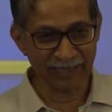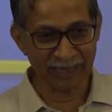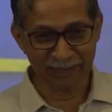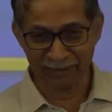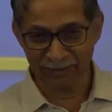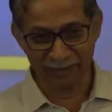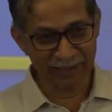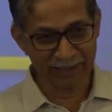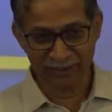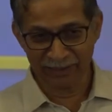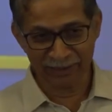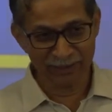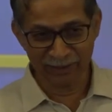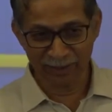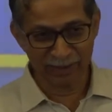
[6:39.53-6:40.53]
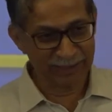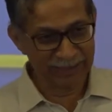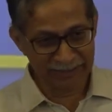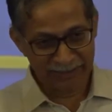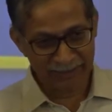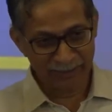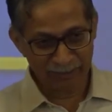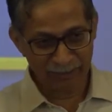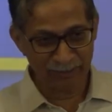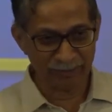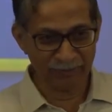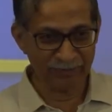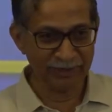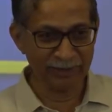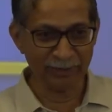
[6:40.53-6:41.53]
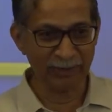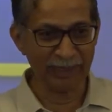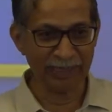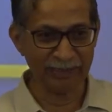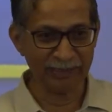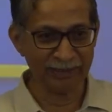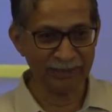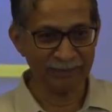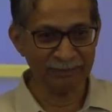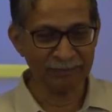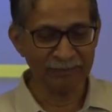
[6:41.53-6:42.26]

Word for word: Acceleration is not easy to visualize.